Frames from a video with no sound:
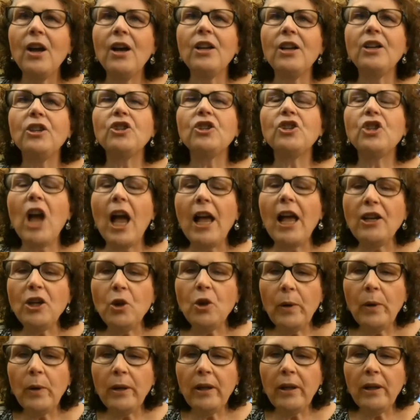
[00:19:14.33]

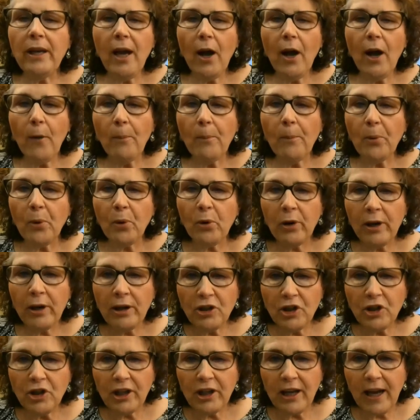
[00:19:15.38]
genuinely
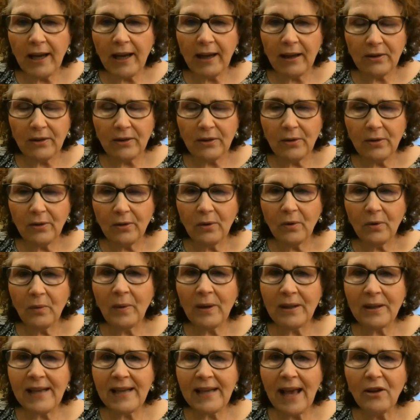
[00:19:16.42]
appreciate it when
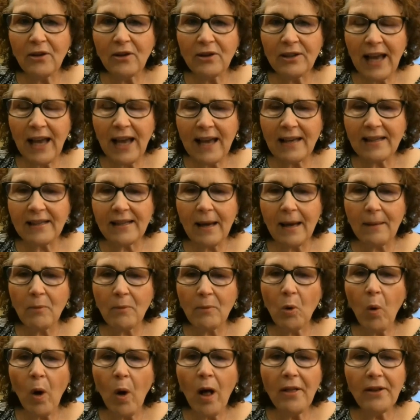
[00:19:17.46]
sellers ask them
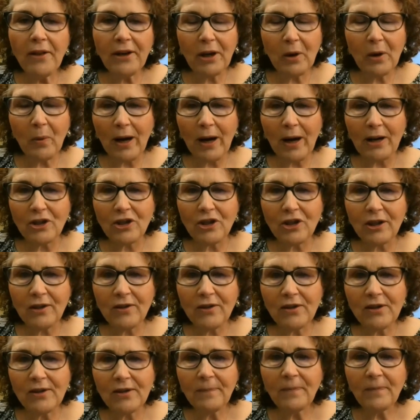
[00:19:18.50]
quality
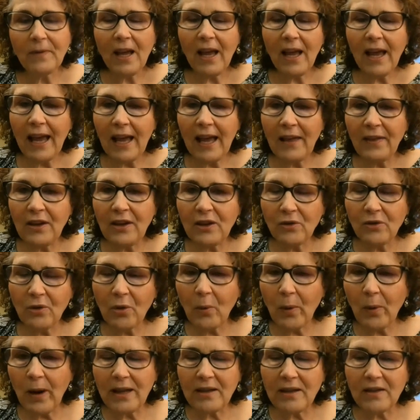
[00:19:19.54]
questions, and these are the
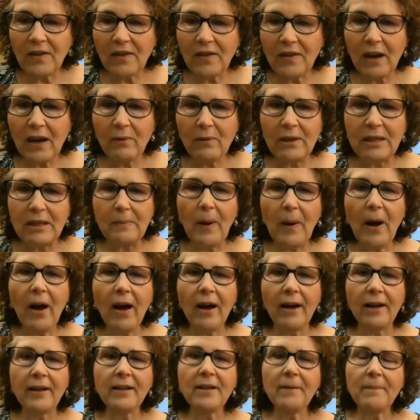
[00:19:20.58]
ways that they
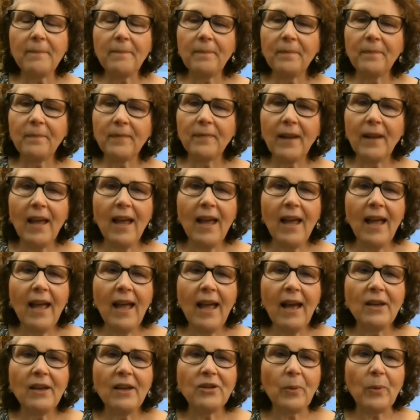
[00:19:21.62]
respond.
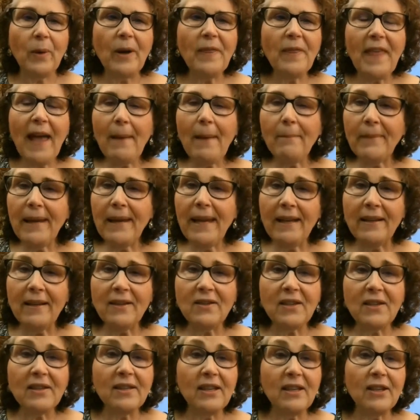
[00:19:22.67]
So what that means
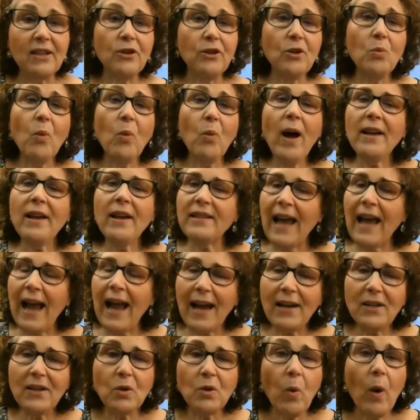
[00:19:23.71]
is that you want to
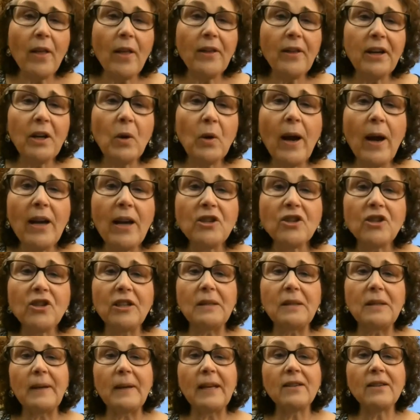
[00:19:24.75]
ask quality questions
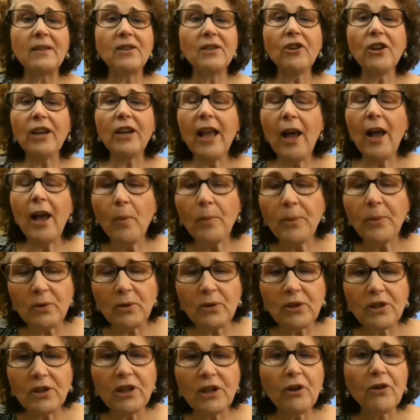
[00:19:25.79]
because they're going to help you
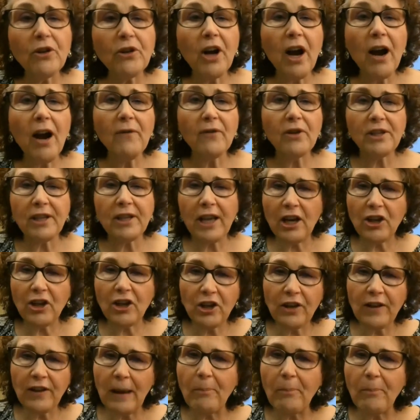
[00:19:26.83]
steer the conversation.
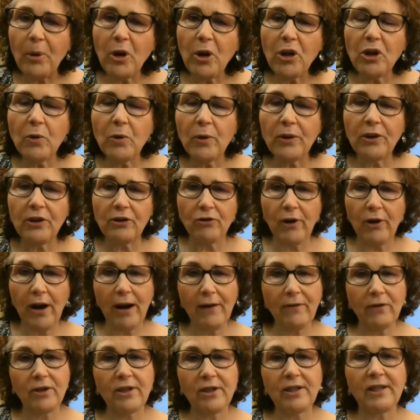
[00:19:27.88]
They put you in the
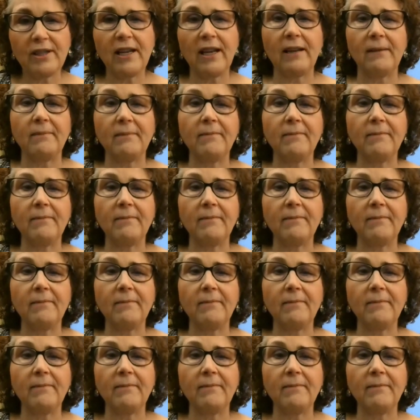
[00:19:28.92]
driver's seat.